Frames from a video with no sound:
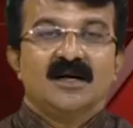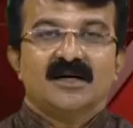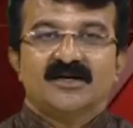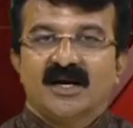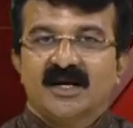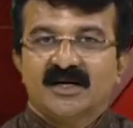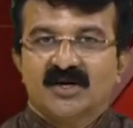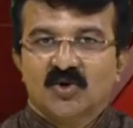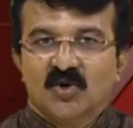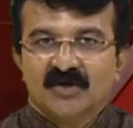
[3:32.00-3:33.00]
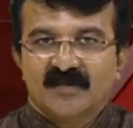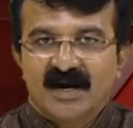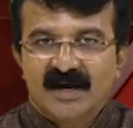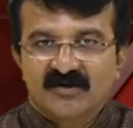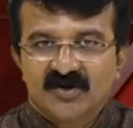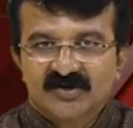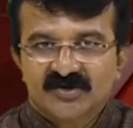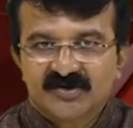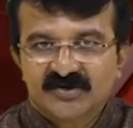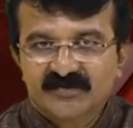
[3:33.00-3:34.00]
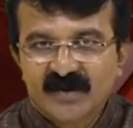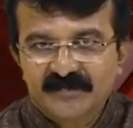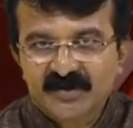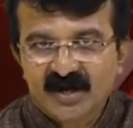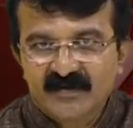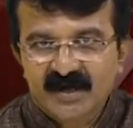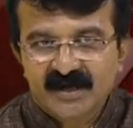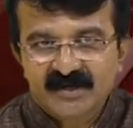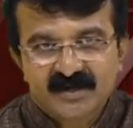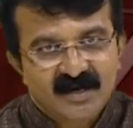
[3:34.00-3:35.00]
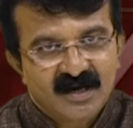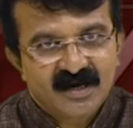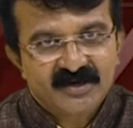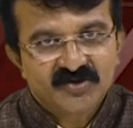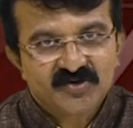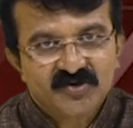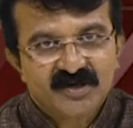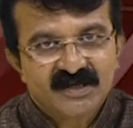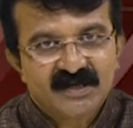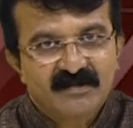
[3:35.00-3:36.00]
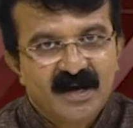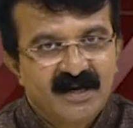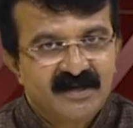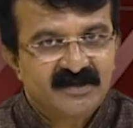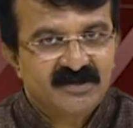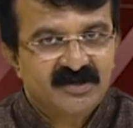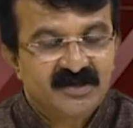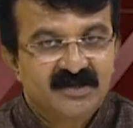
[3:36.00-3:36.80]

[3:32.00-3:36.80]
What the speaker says: A 10-year-old boy was swept away in the Nala due to disbalance.